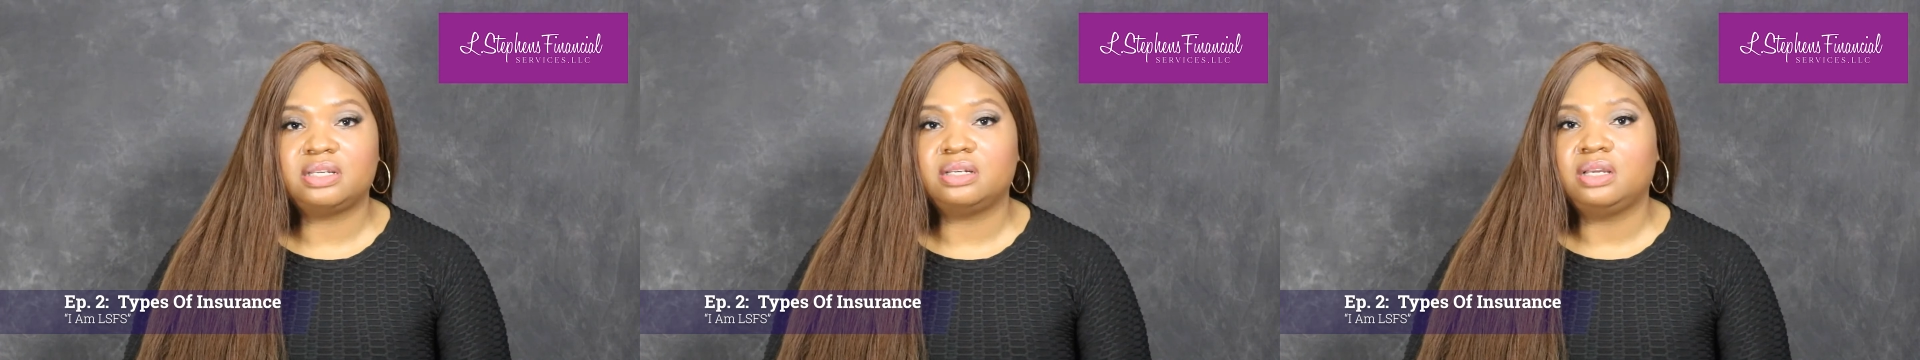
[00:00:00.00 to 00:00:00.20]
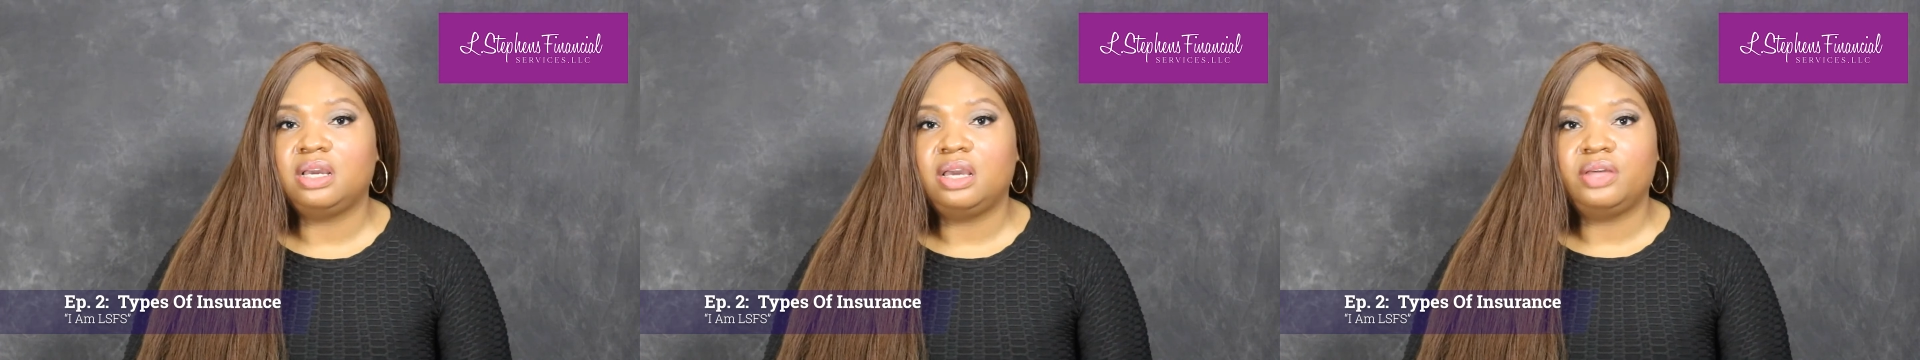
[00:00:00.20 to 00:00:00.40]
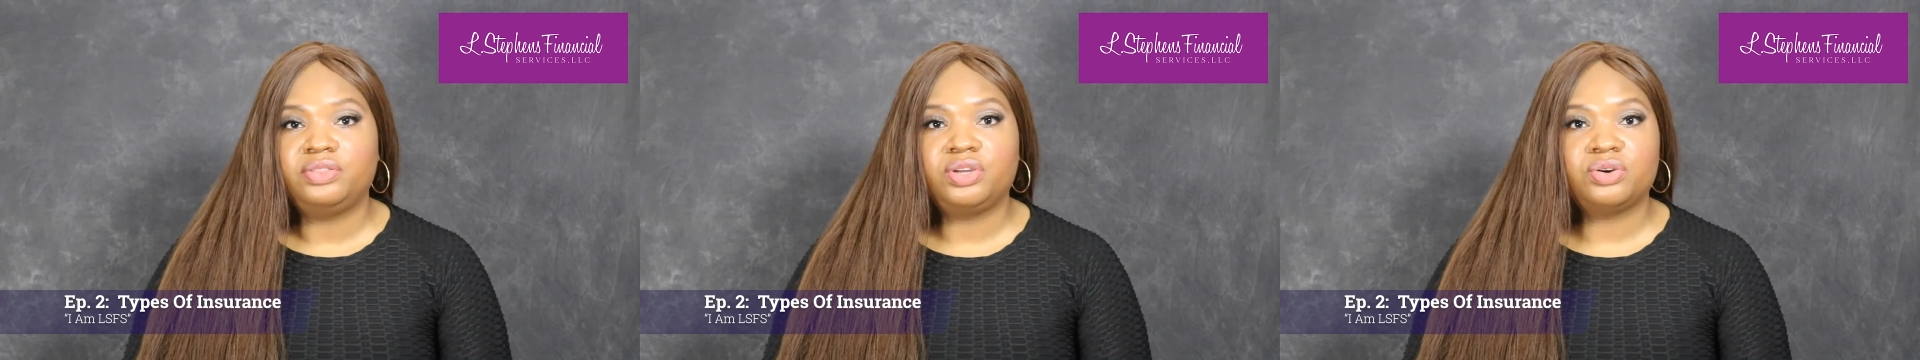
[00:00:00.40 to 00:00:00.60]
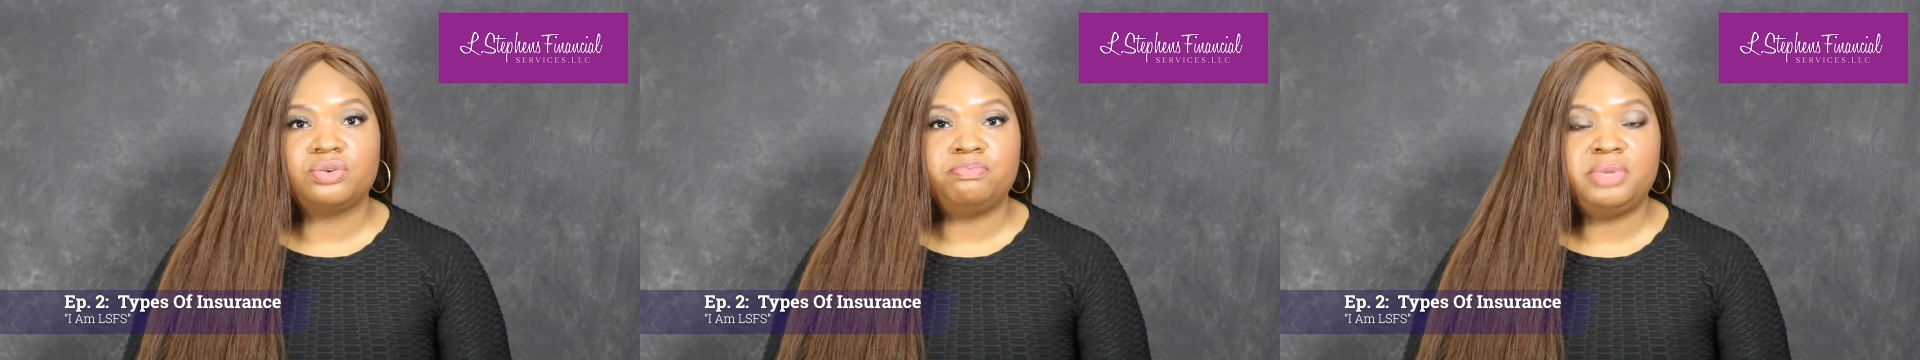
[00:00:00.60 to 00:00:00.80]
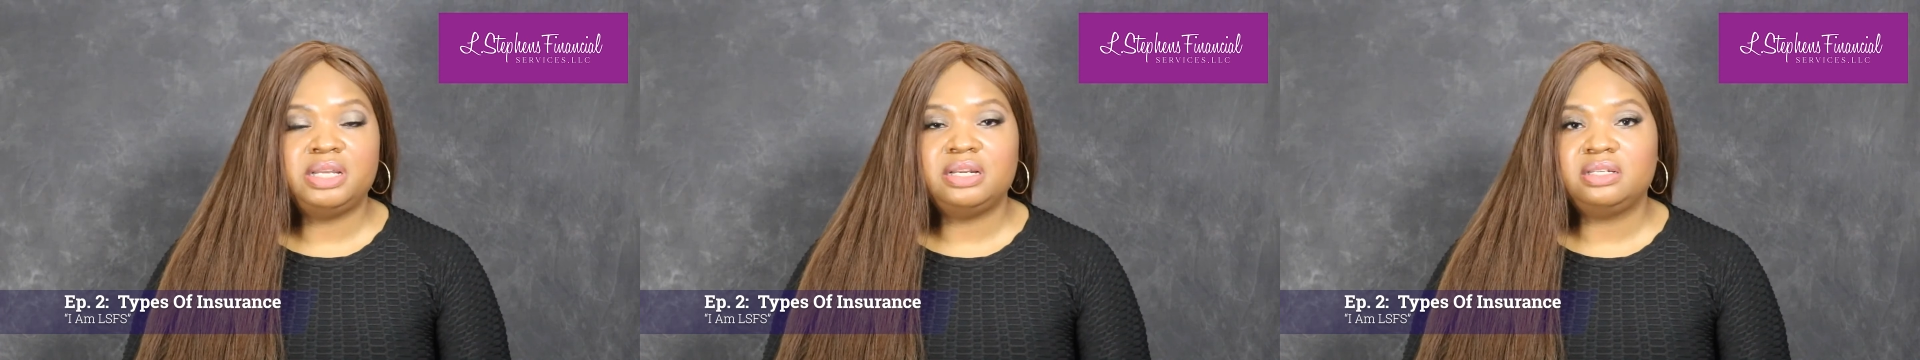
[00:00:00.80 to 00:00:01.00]
And there
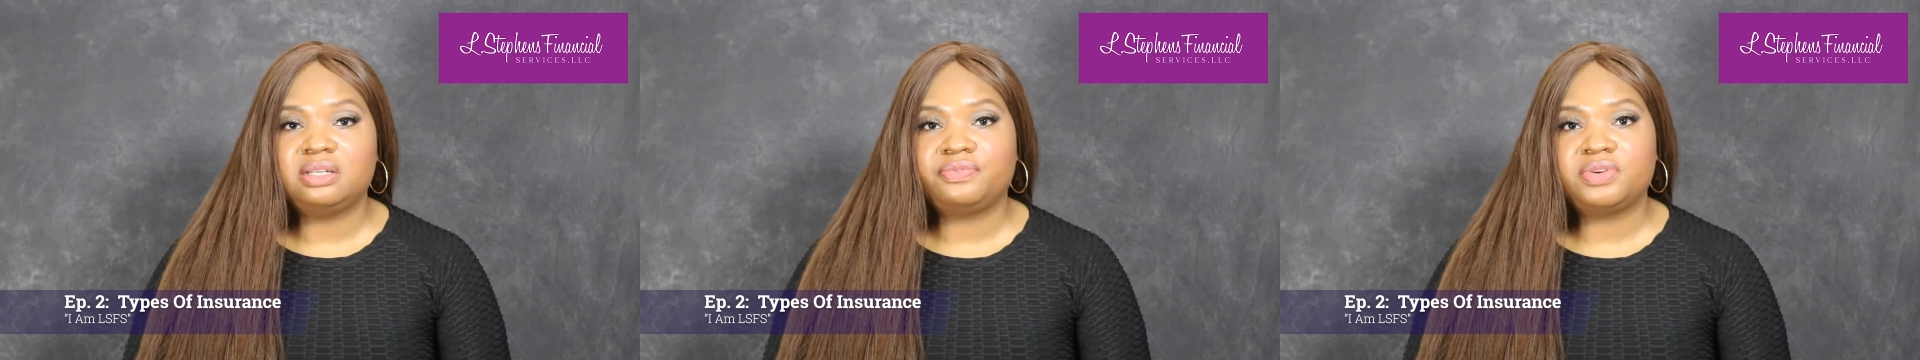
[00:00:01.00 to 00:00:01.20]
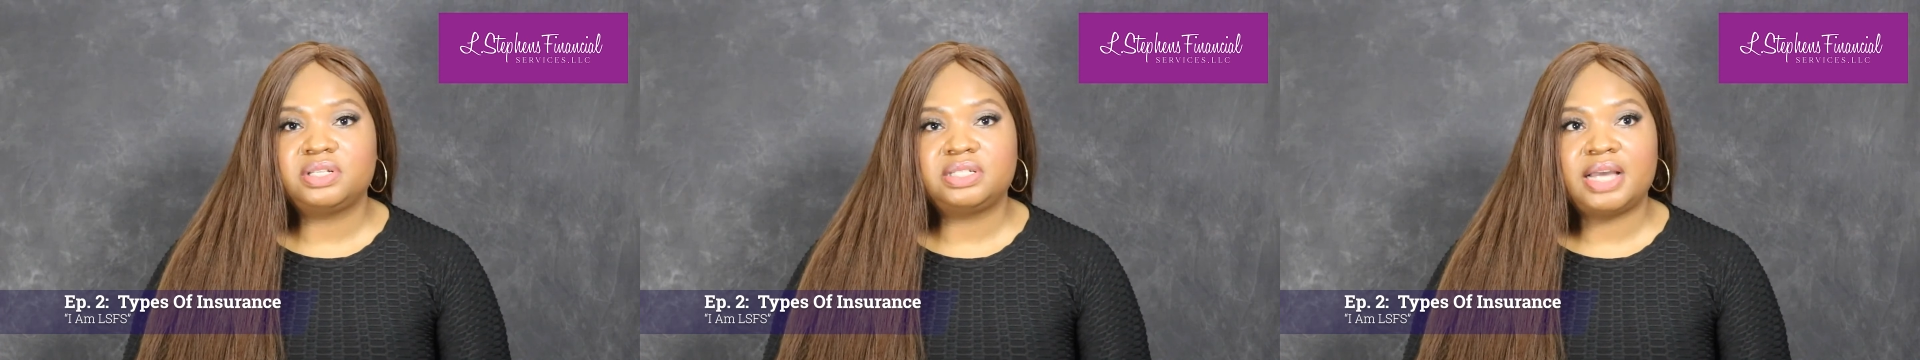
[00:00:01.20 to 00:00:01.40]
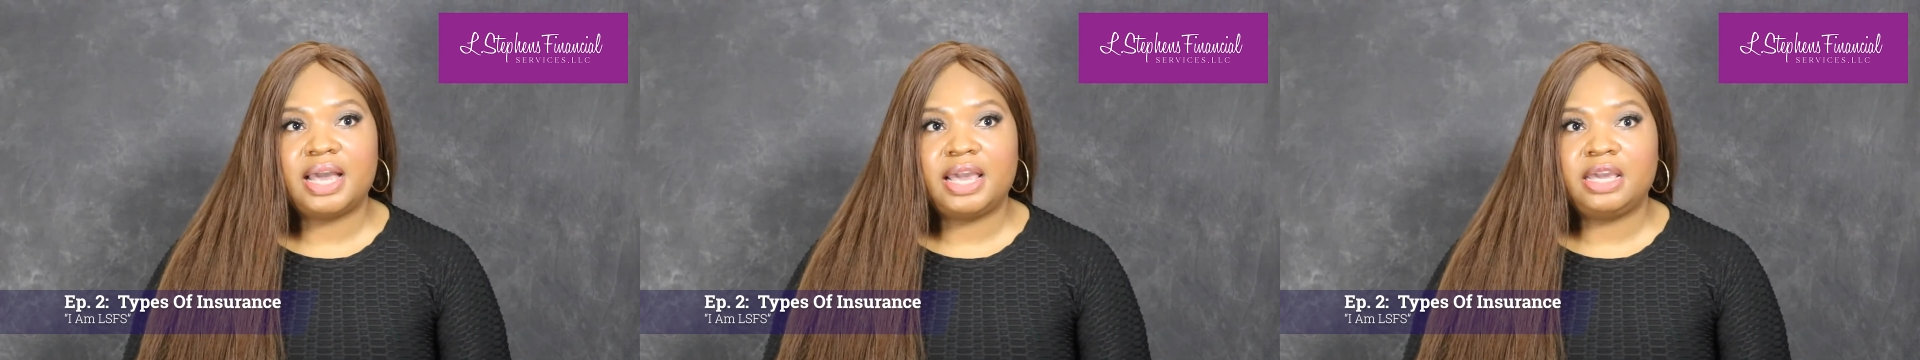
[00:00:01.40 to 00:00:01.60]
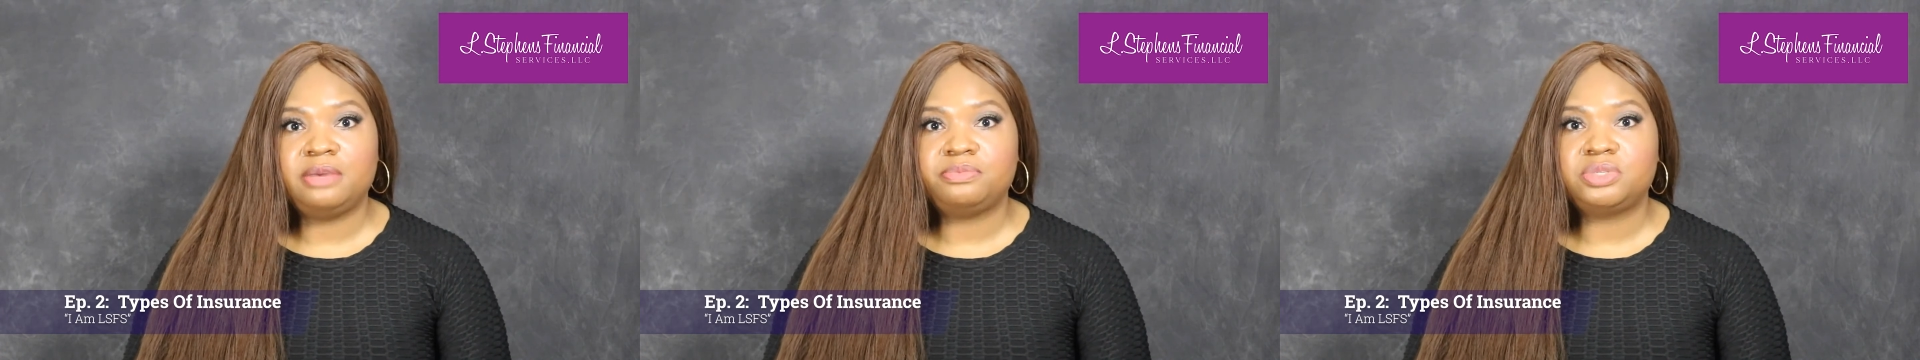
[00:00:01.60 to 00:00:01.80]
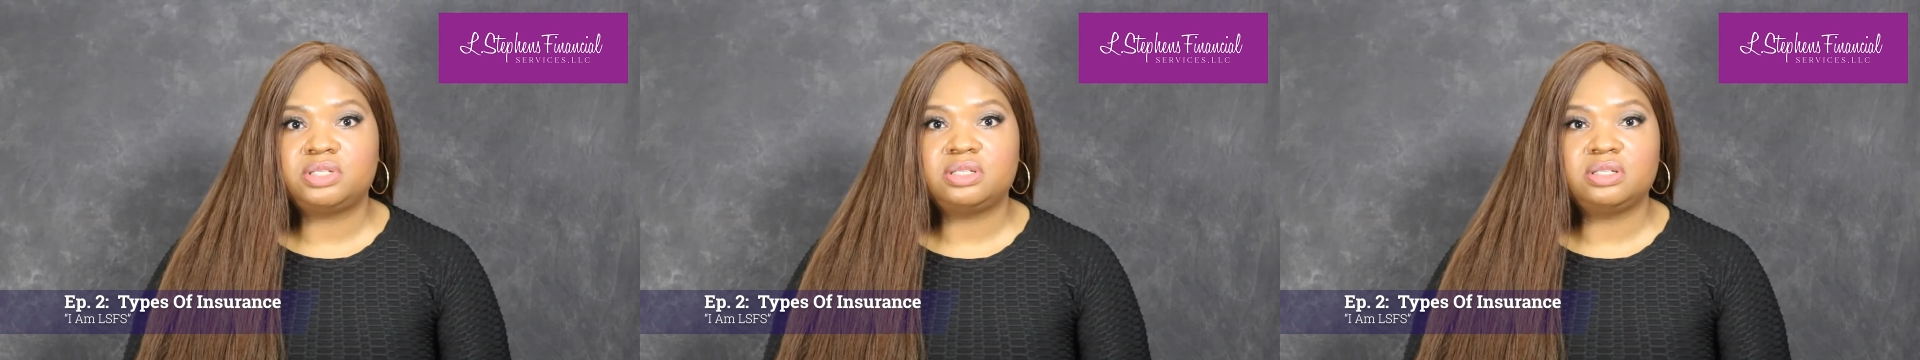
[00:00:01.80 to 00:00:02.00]
are many different
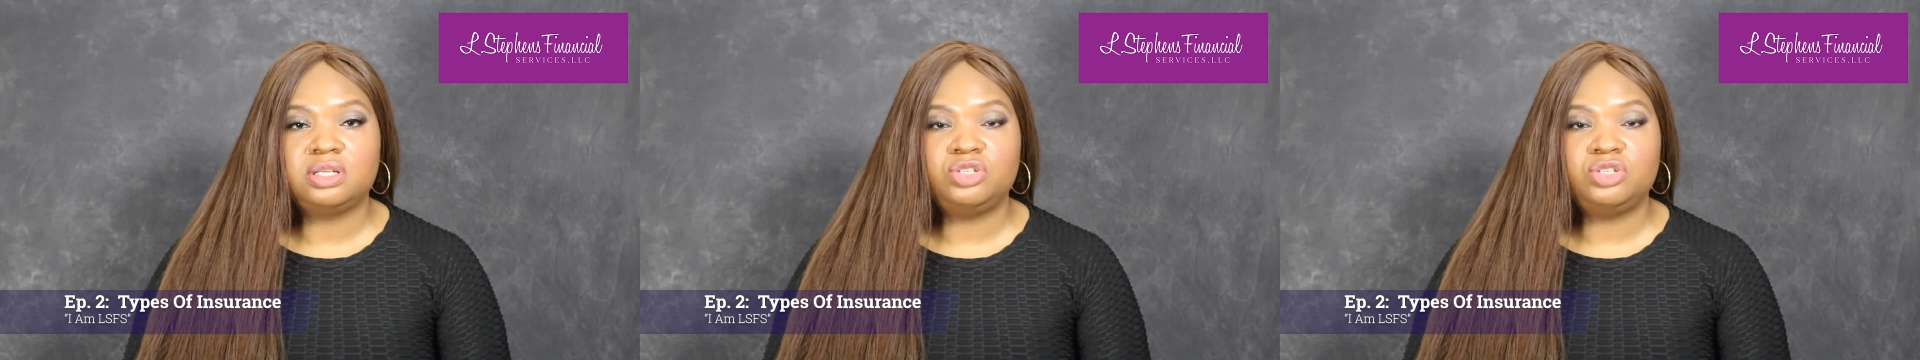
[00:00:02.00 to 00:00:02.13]
types.